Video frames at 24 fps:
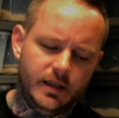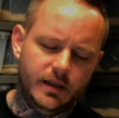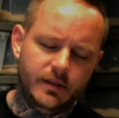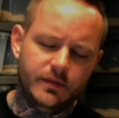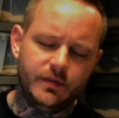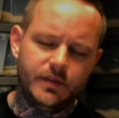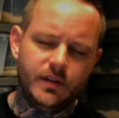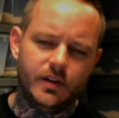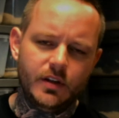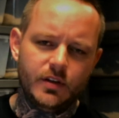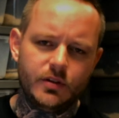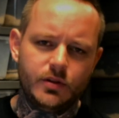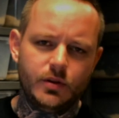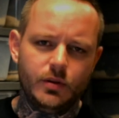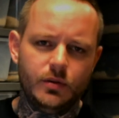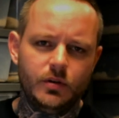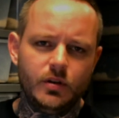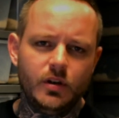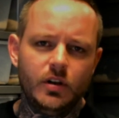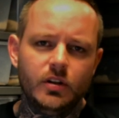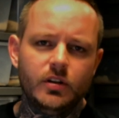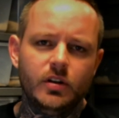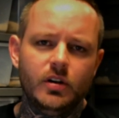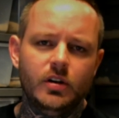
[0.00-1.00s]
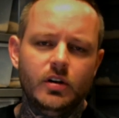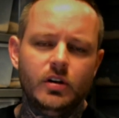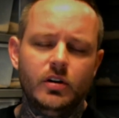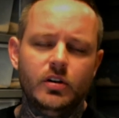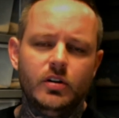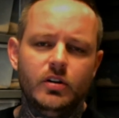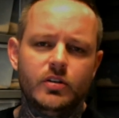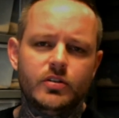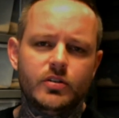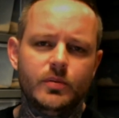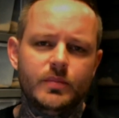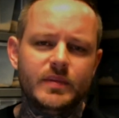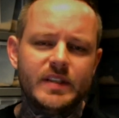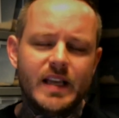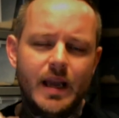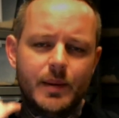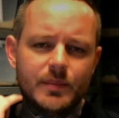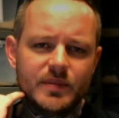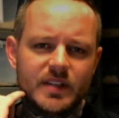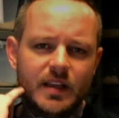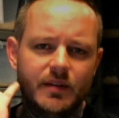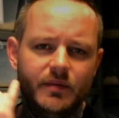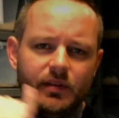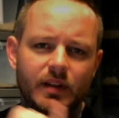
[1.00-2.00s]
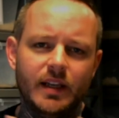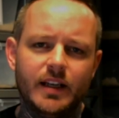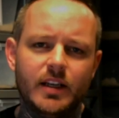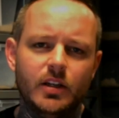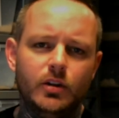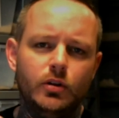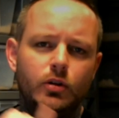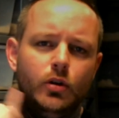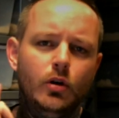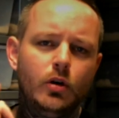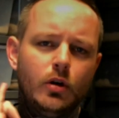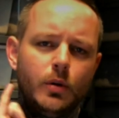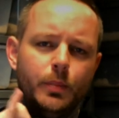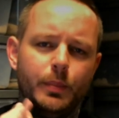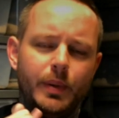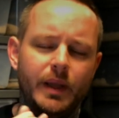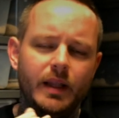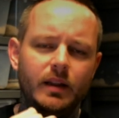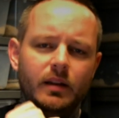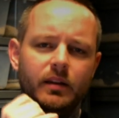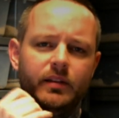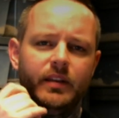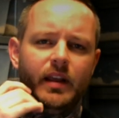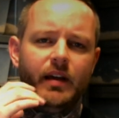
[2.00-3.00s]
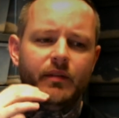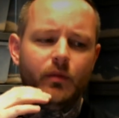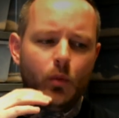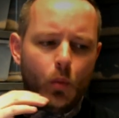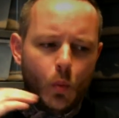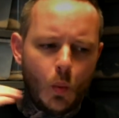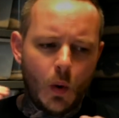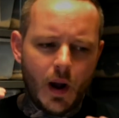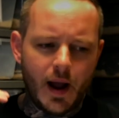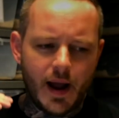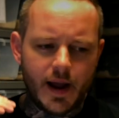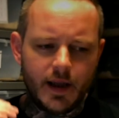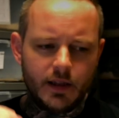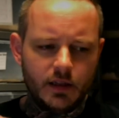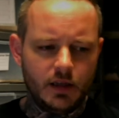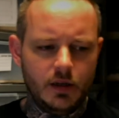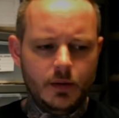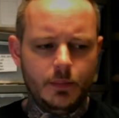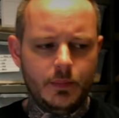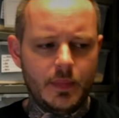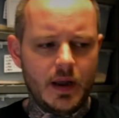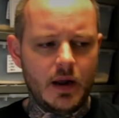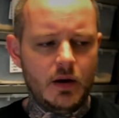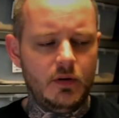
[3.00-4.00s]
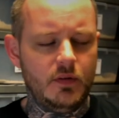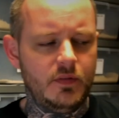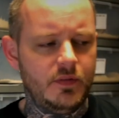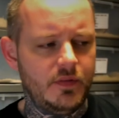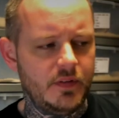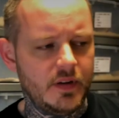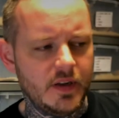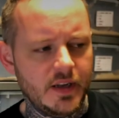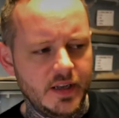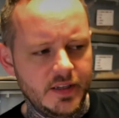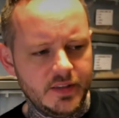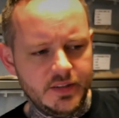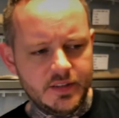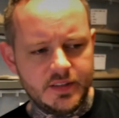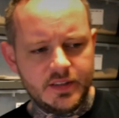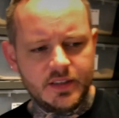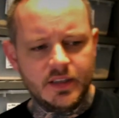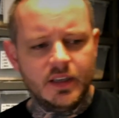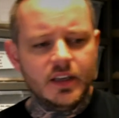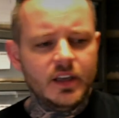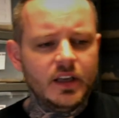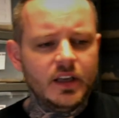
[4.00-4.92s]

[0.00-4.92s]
and for those of you who don't know, sometimes they have like a duck bill, they have a wider mouth, and